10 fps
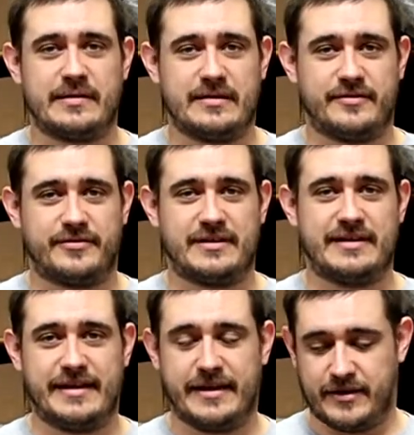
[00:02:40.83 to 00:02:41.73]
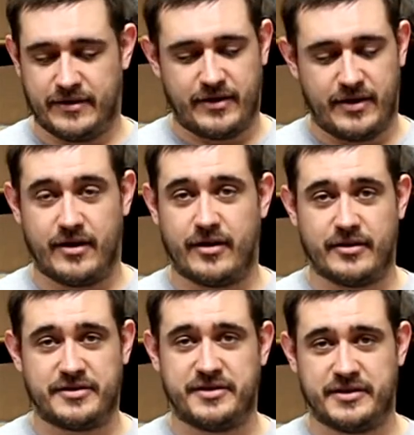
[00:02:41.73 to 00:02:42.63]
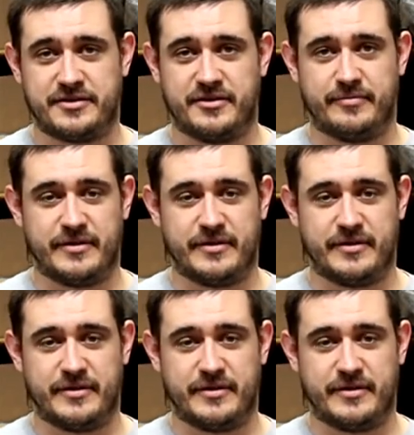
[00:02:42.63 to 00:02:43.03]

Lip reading: of cleaning our system